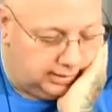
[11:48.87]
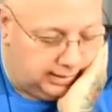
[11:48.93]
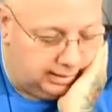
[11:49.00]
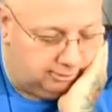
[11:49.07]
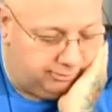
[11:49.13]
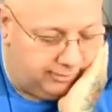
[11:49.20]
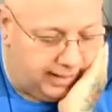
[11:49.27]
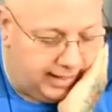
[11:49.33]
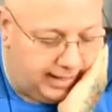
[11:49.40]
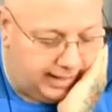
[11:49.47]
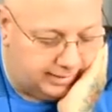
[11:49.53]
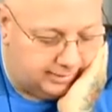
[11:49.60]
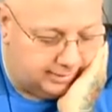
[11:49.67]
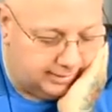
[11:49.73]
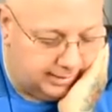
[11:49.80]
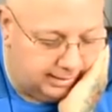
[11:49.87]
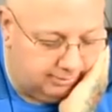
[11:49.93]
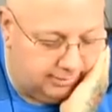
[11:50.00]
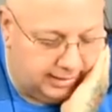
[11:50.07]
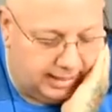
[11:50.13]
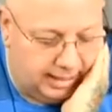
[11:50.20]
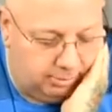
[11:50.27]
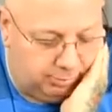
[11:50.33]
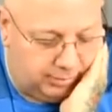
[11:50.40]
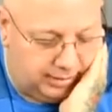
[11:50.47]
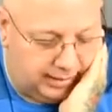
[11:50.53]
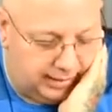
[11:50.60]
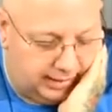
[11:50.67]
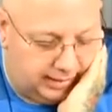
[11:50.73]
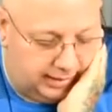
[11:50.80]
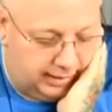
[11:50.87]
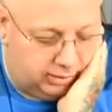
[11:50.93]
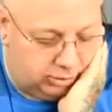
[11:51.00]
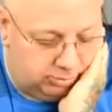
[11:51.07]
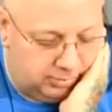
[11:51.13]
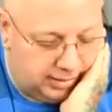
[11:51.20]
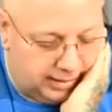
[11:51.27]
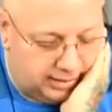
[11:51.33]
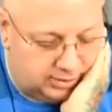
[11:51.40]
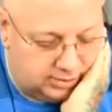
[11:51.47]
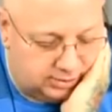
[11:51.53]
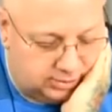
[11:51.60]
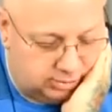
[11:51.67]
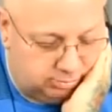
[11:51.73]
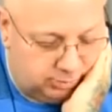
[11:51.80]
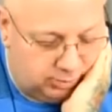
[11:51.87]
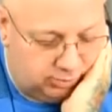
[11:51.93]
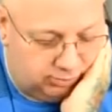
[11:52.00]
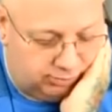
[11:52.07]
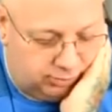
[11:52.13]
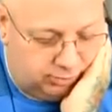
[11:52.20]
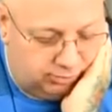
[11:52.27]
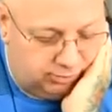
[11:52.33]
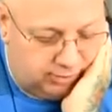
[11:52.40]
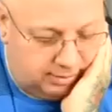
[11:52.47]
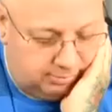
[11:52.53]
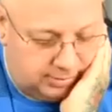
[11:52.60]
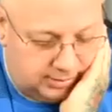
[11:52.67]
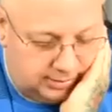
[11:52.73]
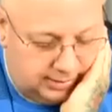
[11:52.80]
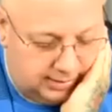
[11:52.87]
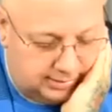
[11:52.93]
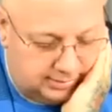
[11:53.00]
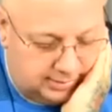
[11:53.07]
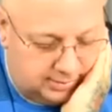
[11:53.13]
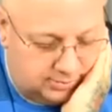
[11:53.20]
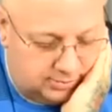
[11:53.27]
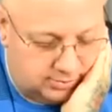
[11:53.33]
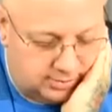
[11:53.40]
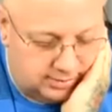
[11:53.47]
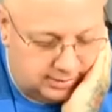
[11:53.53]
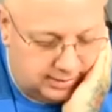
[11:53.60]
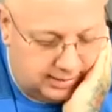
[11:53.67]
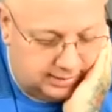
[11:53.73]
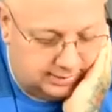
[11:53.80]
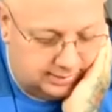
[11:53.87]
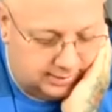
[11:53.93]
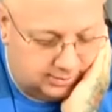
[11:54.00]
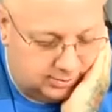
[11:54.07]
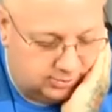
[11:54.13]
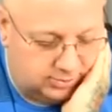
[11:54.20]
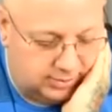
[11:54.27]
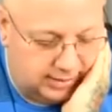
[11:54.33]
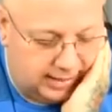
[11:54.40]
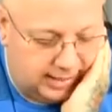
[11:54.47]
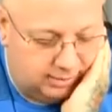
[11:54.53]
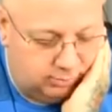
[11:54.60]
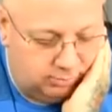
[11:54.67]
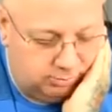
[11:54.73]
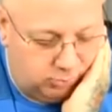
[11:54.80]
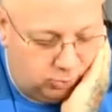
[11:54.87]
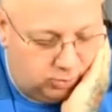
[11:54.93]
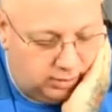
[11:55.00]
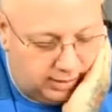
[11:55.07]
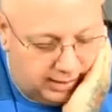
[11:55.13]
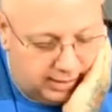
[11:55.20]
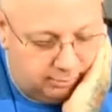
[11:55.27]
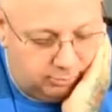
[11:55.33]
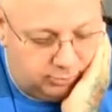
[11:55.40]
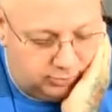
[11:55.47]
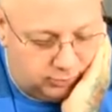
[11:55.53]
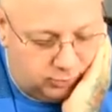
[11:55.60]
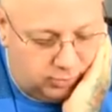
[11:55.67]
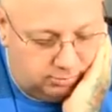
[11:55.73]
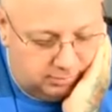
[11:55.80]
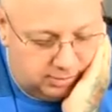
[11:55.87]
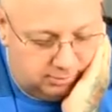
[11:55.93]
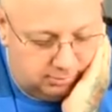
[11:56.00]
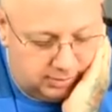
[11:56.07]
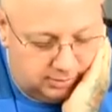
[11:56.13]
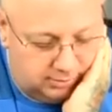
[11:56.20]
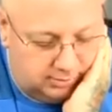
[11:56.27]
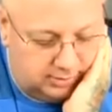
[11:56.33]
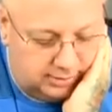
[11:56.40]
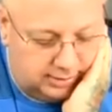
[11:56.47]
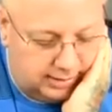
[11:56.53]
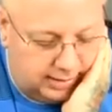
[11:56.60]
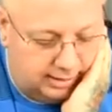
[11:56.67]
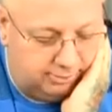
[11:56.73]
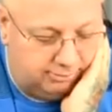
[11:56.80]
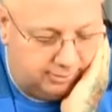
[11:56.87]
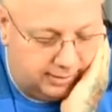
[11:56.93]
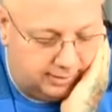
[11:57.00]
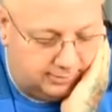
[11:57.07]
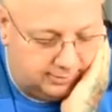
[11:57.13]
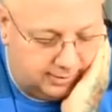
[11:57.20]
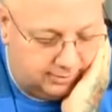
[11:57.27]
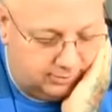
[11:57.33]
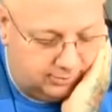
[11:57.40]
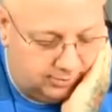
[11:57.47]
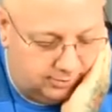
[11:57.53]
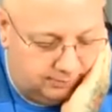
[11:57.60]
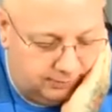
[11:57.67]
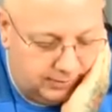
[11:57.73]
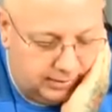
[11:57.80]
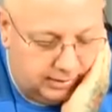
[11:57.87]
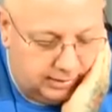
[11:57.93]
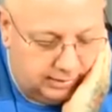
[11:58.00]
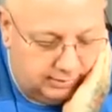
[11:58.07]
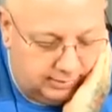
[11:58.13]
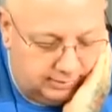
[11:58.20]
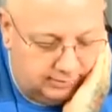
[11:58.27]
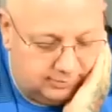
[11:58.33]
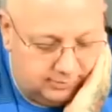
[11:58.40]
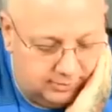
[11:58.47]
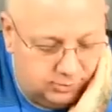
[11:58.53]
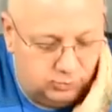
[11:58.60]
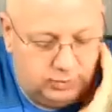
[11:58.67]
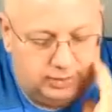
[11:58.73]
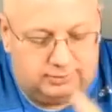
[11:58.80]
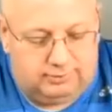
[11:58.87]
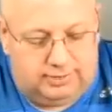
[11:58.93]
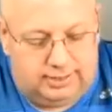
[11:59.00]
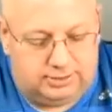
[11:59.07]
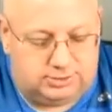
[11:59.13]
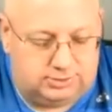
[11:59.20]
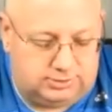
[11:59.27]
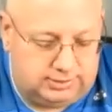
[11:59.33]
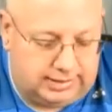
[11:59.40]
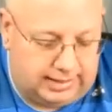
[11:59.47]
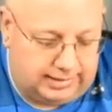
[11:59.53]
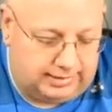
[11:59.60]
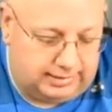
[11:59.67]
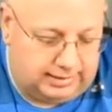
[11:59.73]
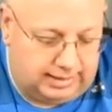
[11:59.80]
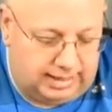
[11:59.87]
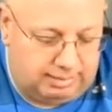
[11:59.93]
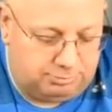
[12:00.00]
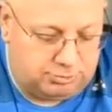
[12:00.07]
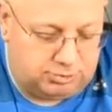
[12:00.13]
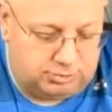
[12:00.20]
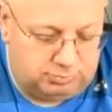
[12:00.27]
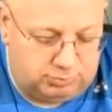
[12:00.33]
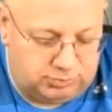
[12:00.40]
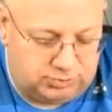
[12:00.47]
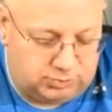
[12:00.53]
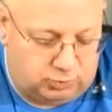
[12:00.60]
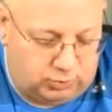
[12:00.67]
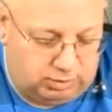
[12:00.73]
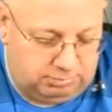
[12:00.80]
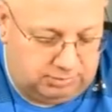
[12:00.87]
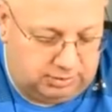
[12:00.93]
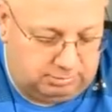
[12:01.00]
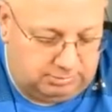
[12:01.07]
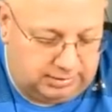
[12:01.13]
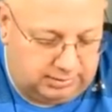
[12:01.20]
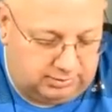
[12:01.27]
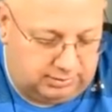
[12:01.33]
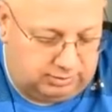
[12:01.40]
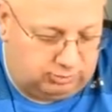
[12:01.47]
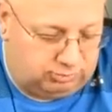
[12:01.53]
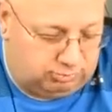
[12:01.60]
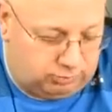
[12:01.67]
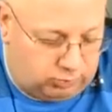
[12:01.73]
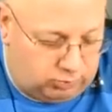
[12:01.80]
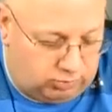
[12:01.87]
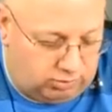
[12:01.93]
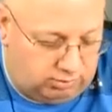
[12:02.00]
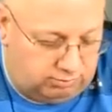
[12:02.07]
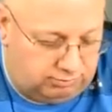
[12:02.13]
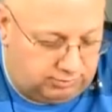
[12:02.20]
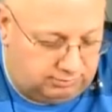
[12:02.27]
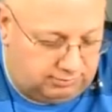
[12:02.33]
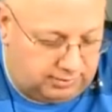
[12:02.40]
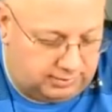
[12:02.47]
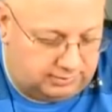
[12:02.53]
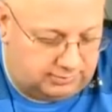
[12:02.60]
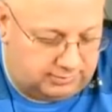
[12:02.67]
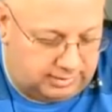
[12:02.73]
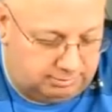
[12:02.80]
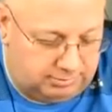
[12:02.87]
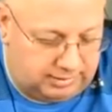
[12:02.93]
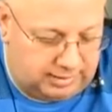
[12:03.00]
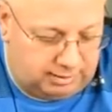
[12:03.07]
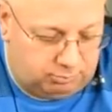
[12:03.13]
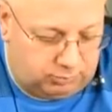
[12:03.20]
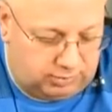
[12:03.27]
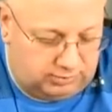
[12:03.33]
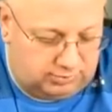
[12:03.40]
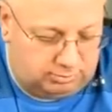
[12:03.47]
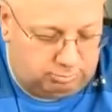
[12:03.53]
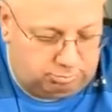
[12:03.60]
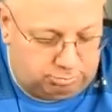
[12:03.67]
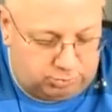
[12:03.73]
In fact, given ample illumination to both full-frame and DX sensors. The DX sensors are gathering more light per square millimeter than an FX sensor. This is the translational data captured per square millimeter is more for the very same damn reason